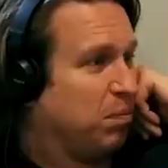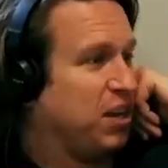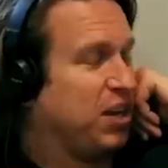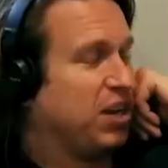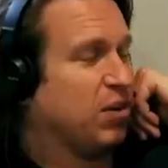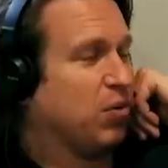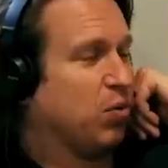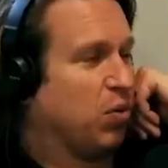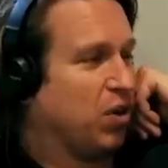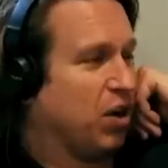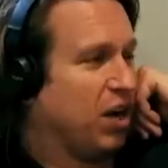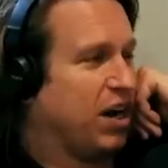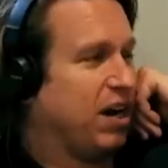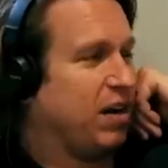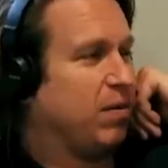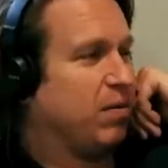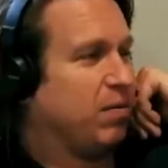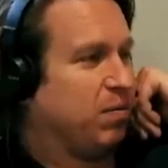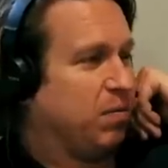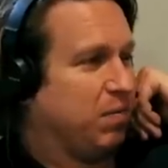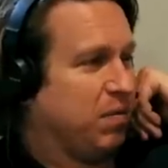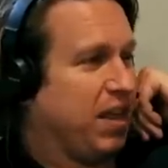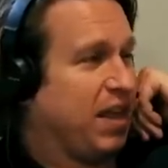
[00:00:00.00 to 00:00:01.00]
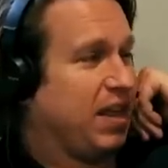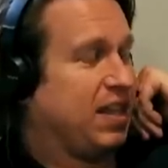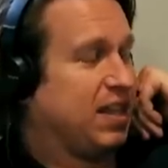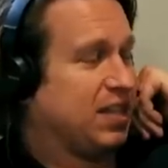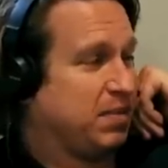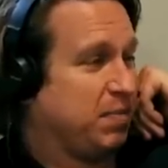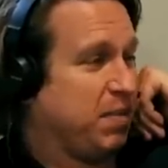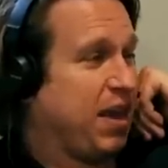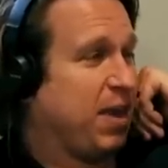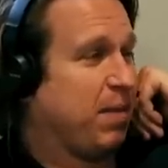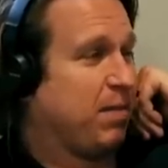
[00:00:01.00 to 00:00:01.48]
But you're worried that
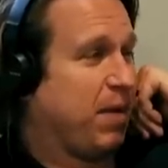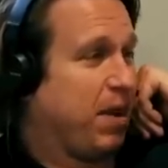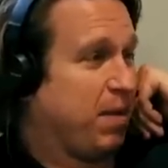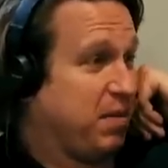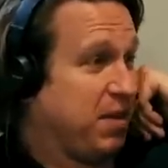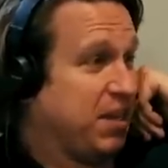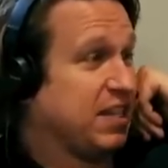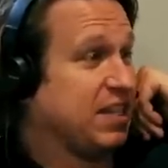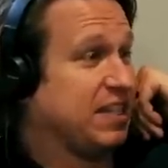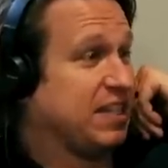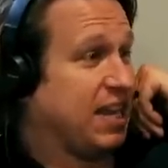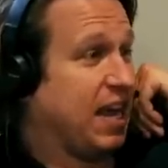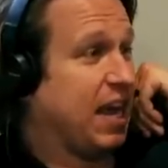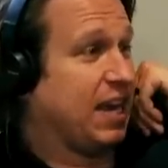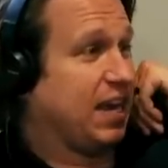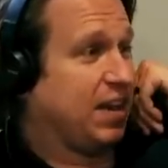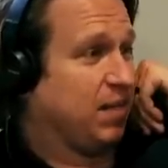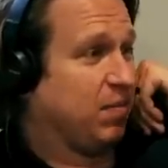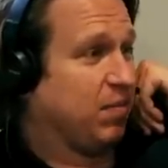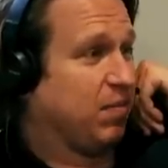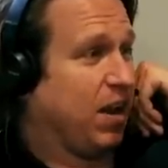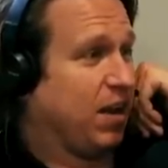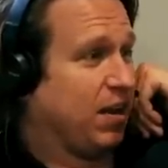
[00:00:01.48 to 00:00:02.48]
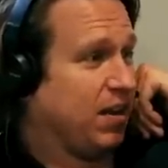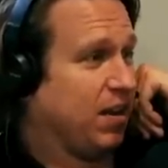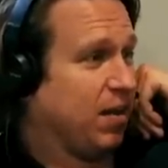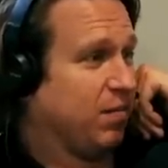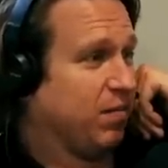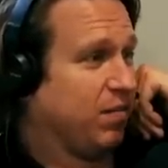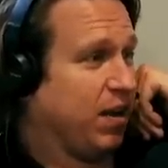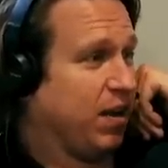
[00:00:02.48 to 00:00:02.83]
this man might be insane and, and come